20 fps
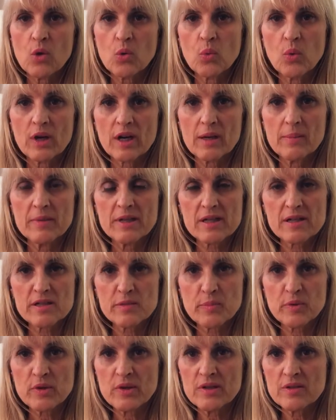what I'm
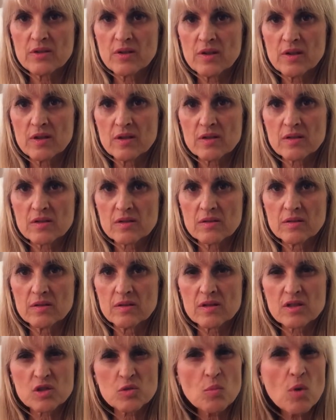experiencing is
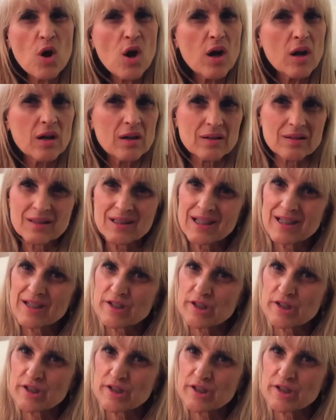small